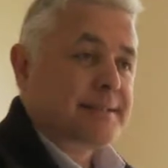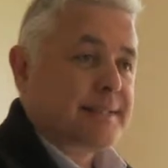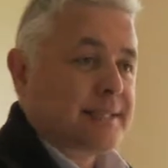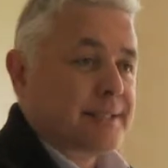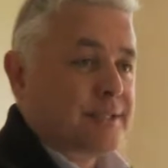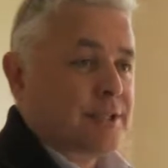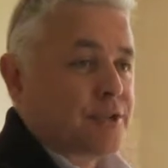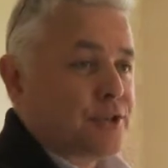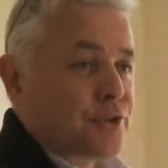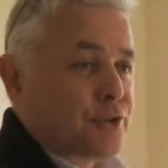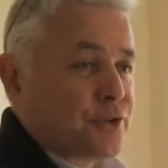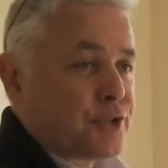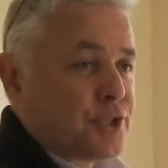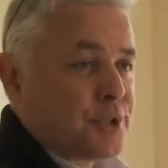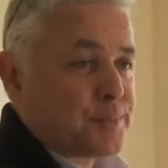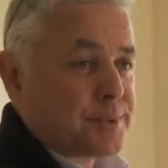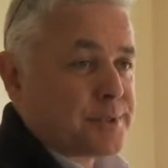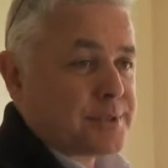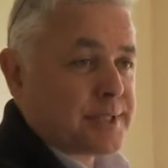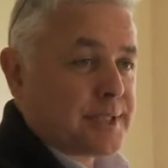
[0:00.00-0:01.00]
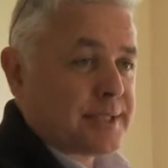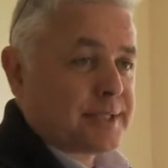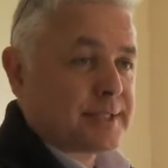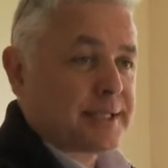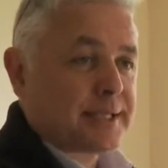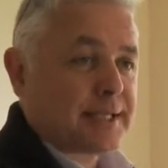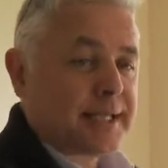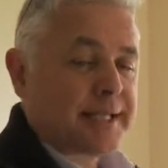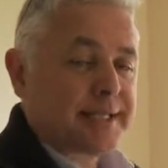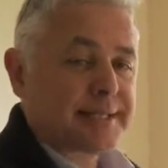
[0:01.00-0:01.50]
than 30%
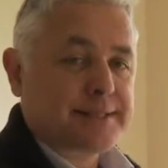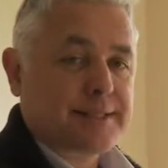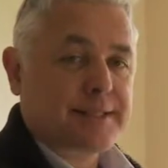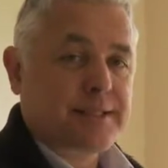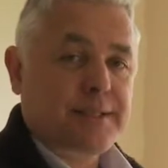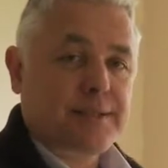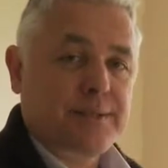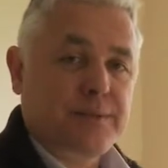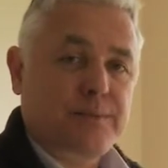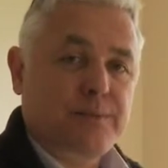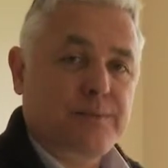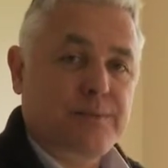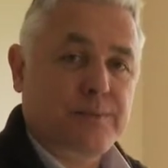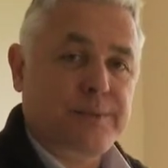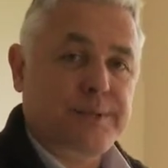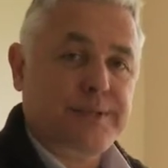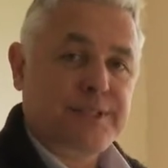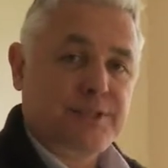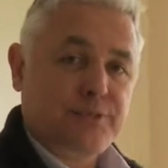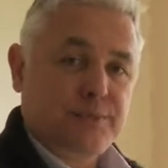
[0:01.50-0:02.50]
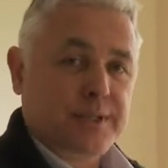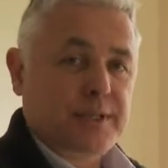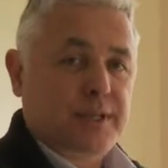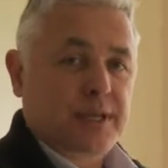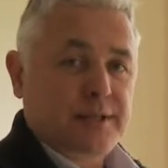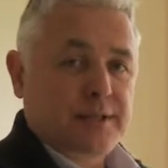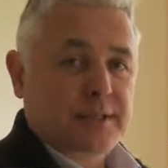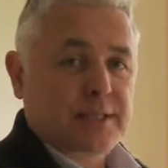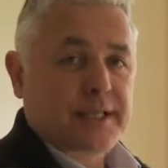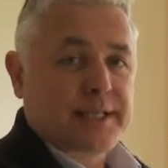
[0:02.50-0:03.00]
glazing, we
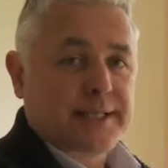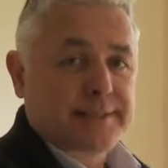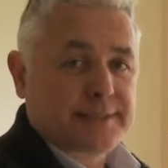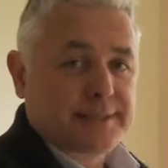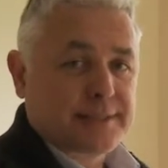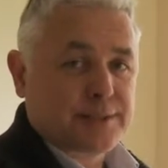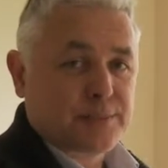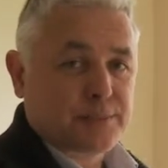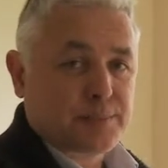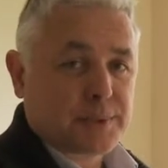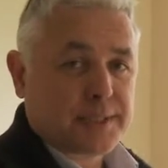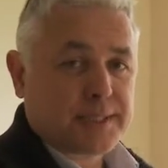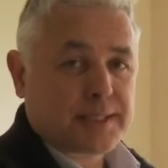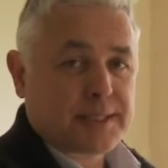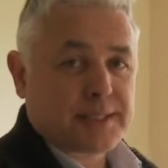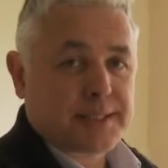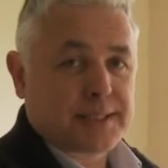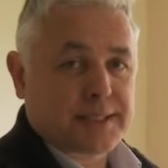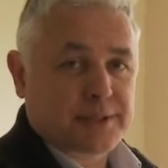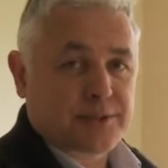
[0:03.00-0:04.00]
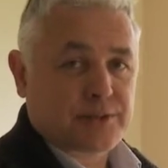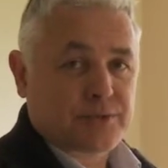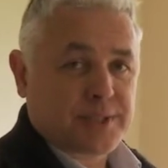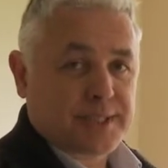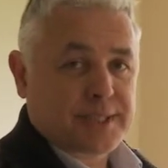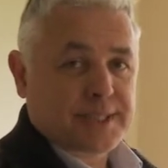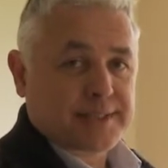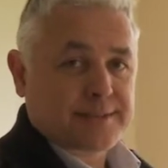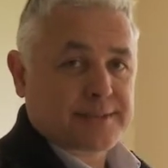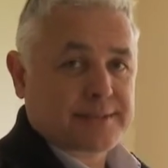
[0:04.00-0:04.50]
disregard the glazing completely and
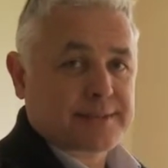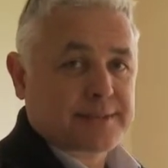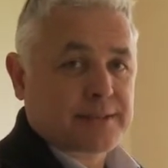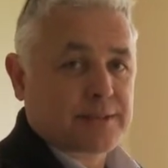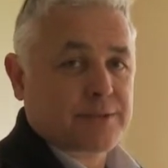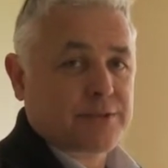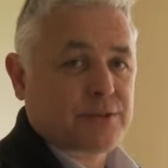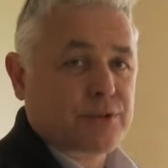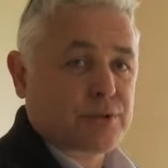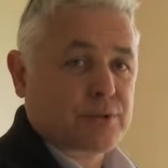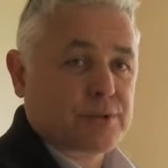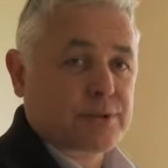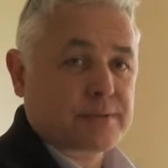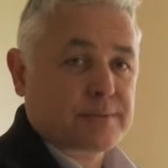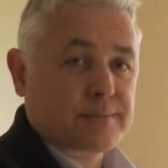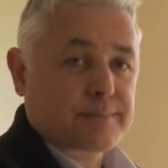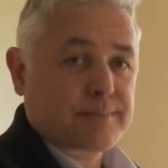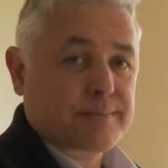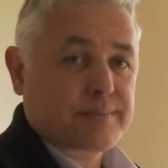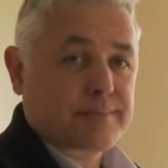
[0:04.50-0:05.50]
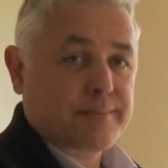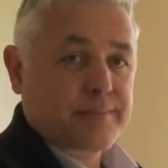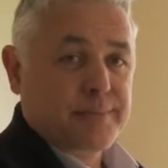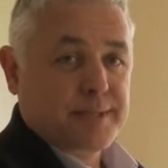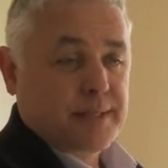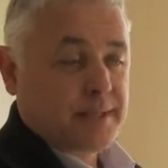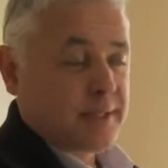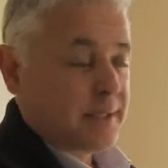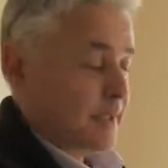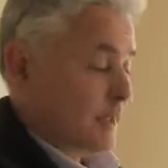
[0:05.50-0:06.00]
treat it as a solid door.
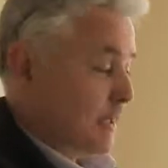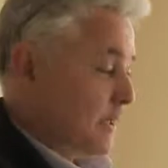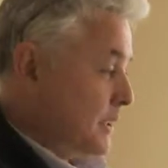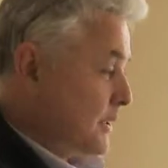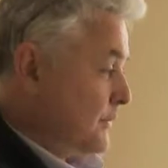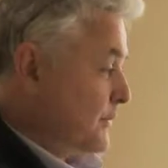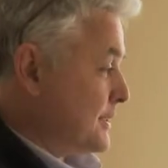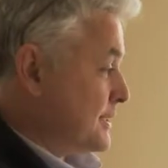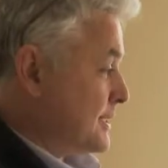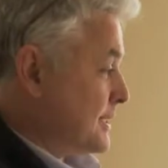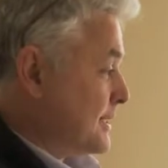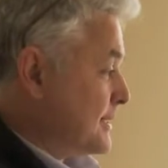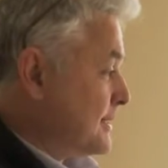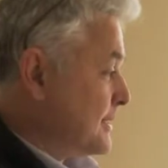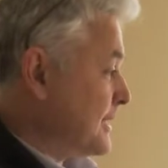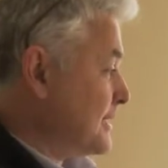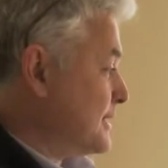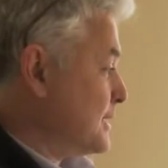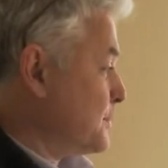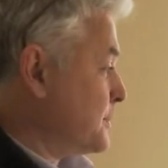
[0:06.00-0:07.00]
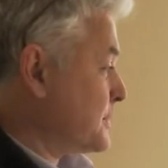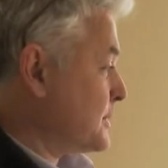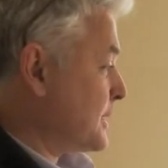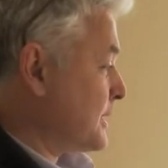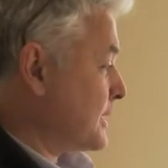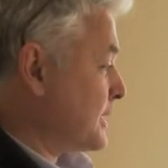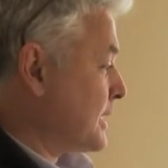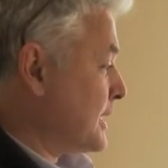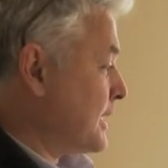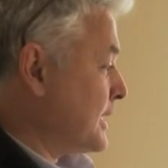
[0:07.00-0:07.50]
If it's
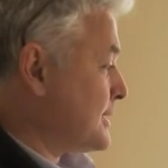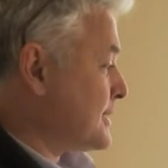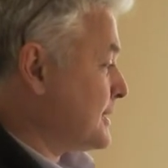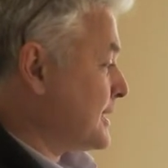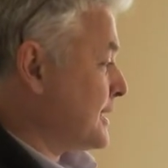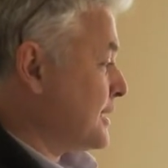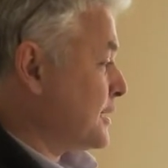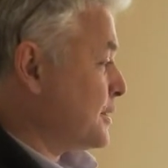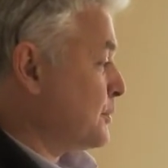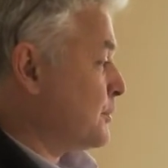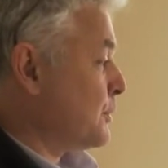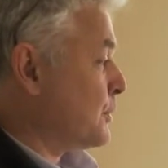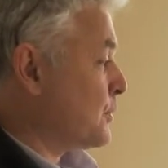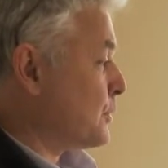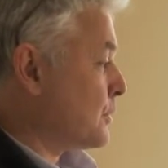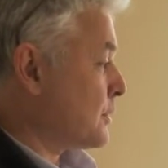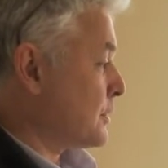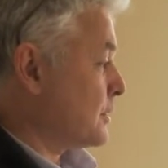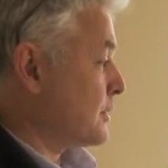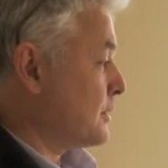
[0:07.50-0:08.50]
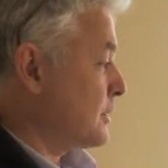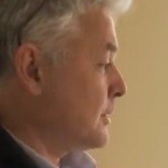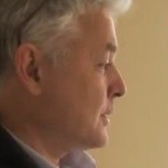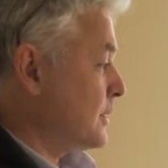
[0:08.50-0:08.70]
60% glazing or more,